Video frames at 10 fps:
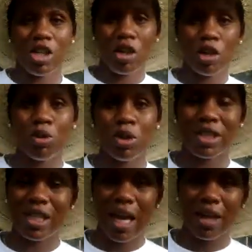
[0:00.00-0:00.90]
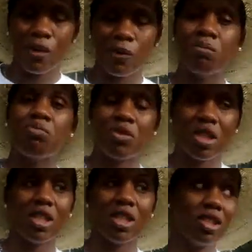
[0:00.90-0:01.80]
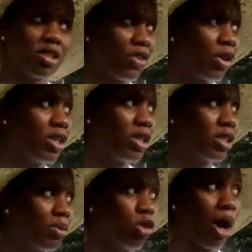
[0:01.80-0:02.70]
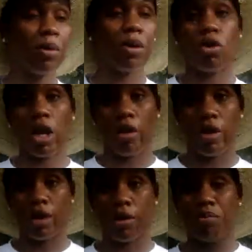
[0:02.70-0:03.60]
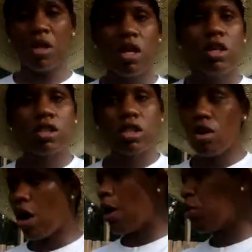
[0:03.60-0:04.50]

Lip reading: here in Louisiana, this is a very subtropical area. So I